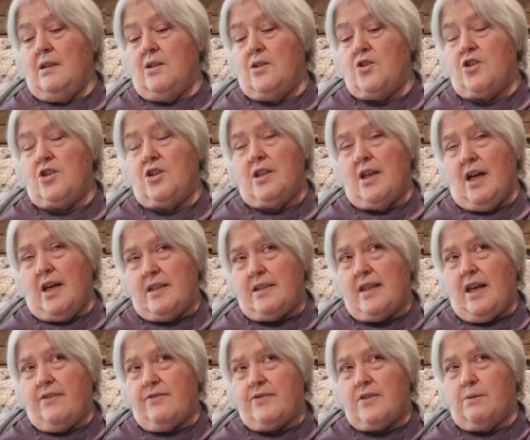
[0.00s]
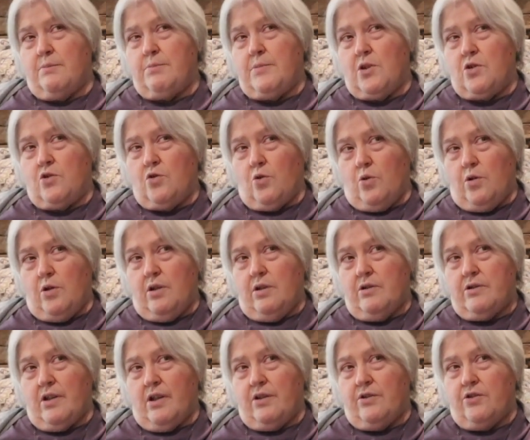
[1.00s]
she does have some
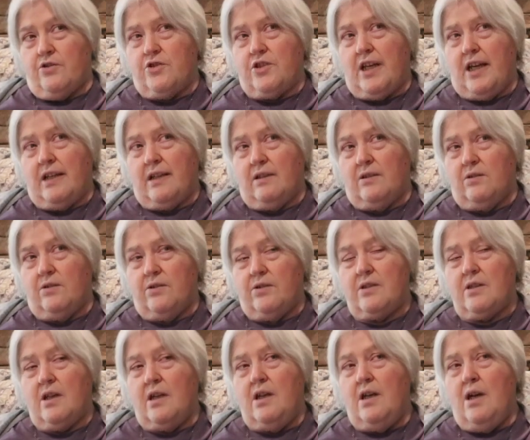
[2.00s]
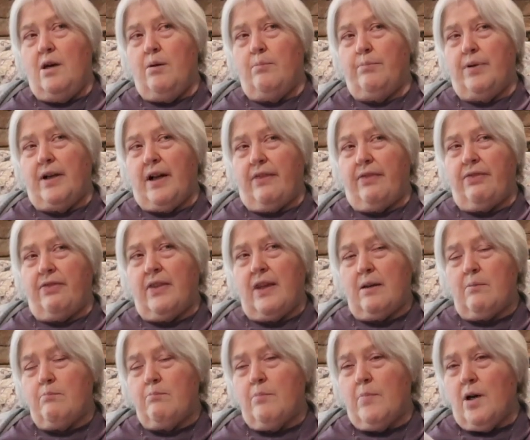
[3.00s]
tutorials on her channels, but I
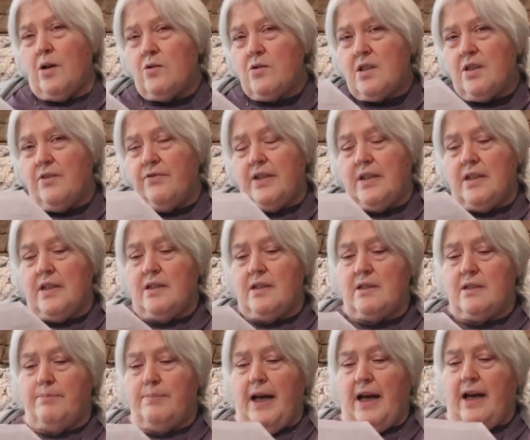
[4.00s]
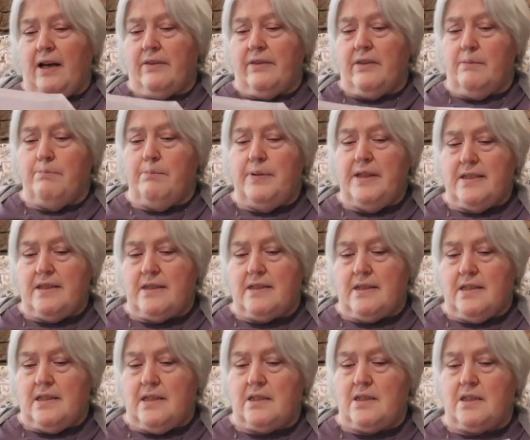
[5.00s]
think most of it is about the
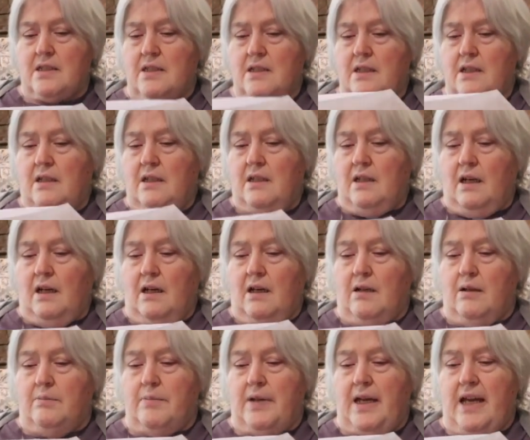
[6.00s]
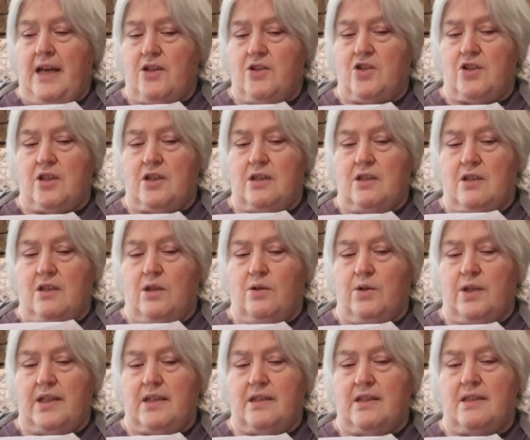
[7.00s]
business, as she's
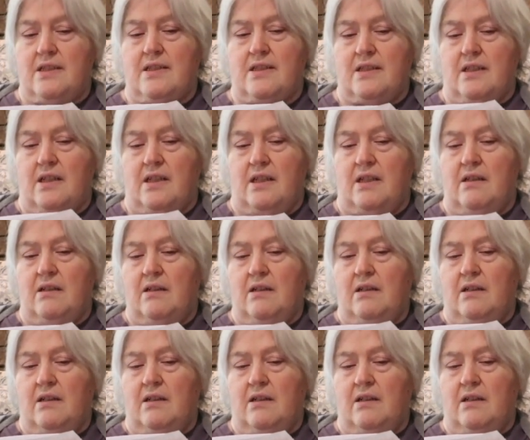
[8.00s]
going to see,